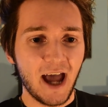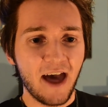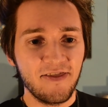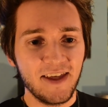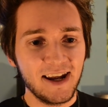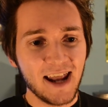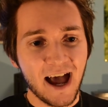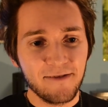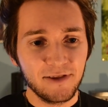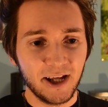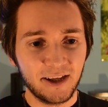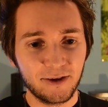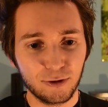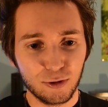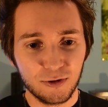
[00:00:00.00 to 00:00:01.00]
and they'd have,
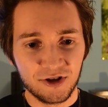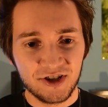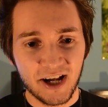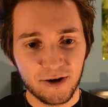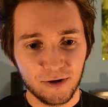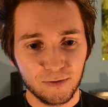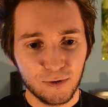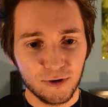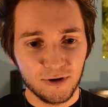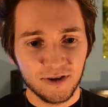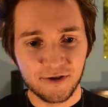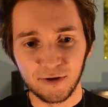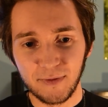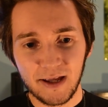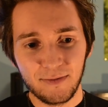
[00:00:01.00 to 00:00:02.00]
like, their own Shadowed
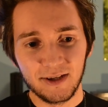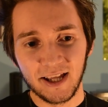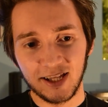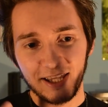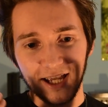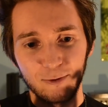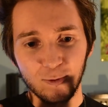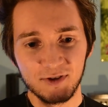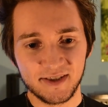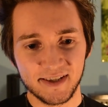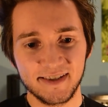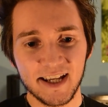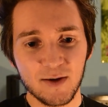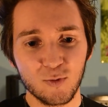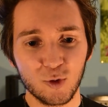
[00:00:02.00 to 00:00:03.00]
World, or maybe, like, it was the
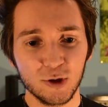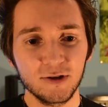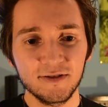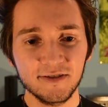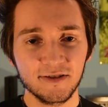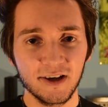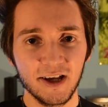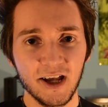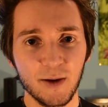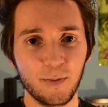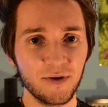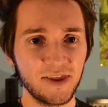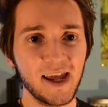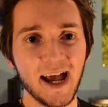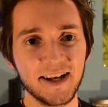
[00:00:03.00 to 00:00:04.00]
same world,
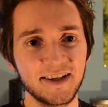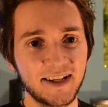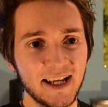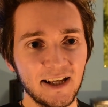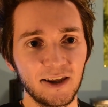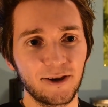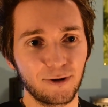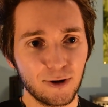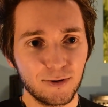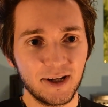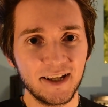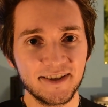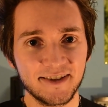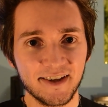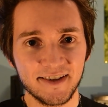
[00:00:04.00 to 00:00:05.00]
but they had to kill their own
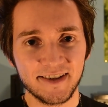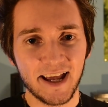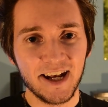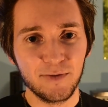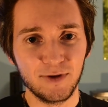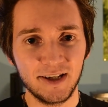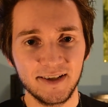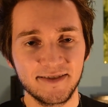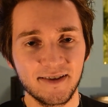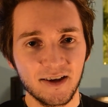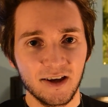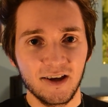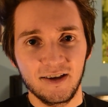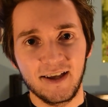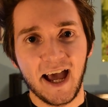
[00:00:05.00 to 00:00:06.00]
instance enemies,
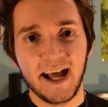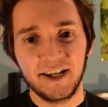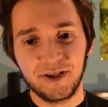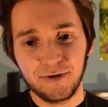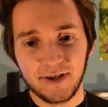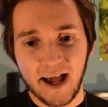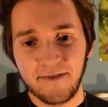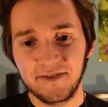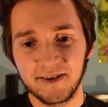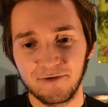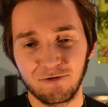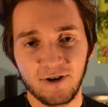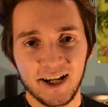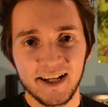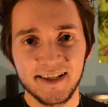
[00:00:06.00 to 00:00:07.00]
and you'd have to
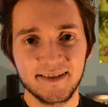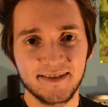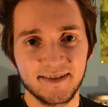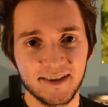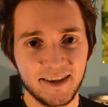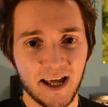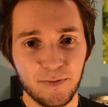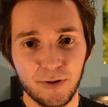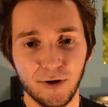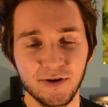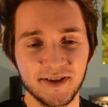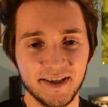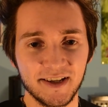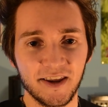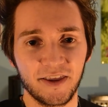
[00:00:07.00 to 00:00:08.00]
race that
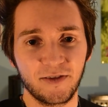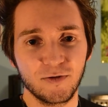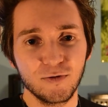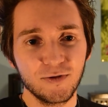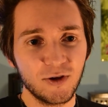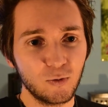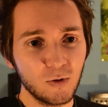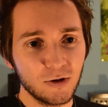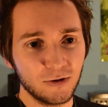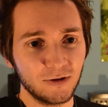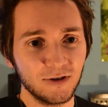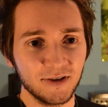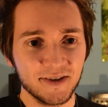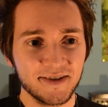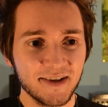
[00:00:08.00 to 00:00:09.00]
person through the
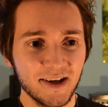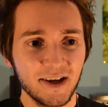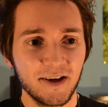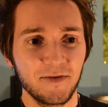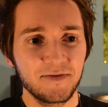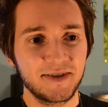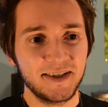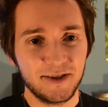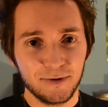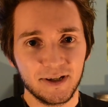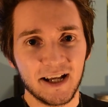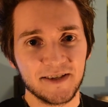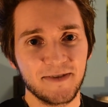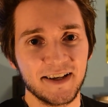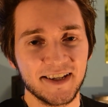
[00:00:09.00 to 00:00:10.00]
world to do it
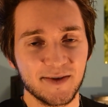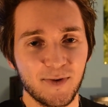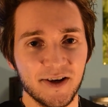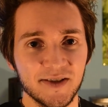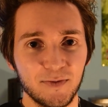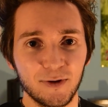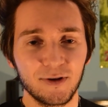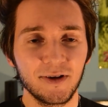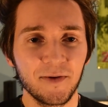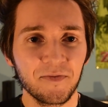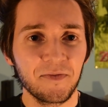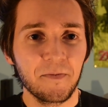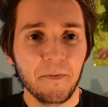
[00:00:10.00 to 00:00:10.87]
as fast as possible.